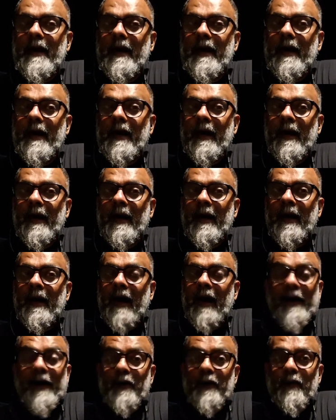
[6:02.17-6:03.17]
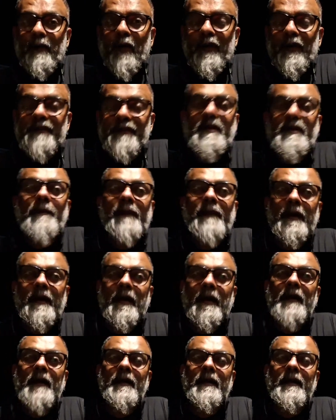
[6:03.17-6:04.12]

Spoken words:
I don't want to jump the gun